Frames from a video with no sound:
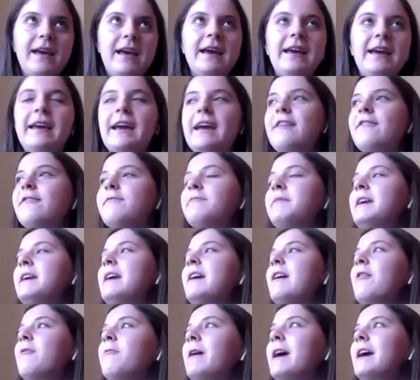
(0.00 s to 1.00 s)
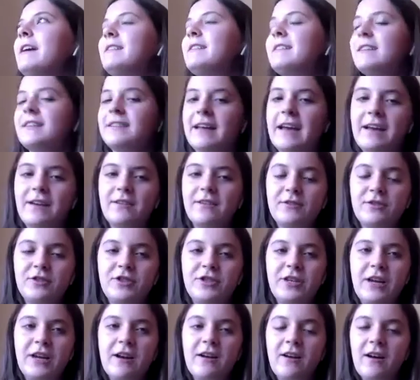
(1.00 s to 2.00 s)
it gave me a way to like
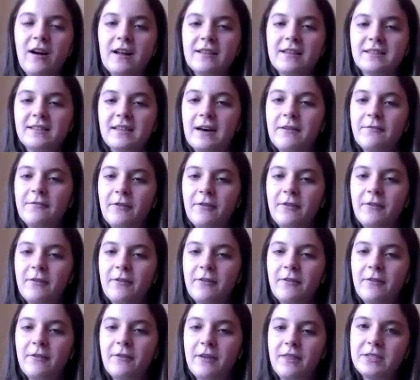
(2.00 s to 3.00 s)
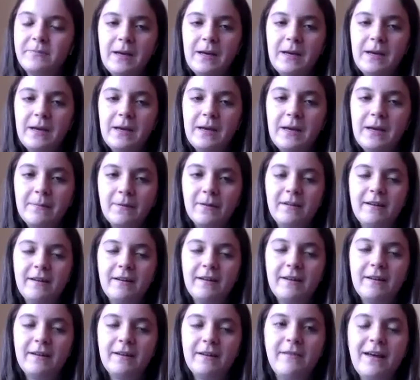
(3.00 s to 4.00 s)
share God's love with those people,
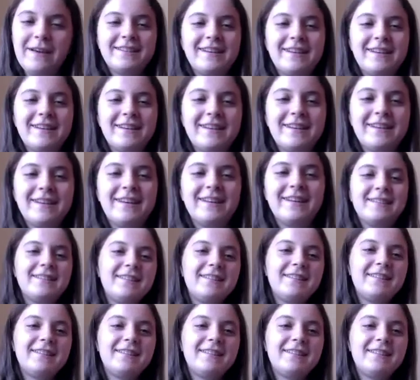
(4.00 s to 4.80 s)
if that makes sense.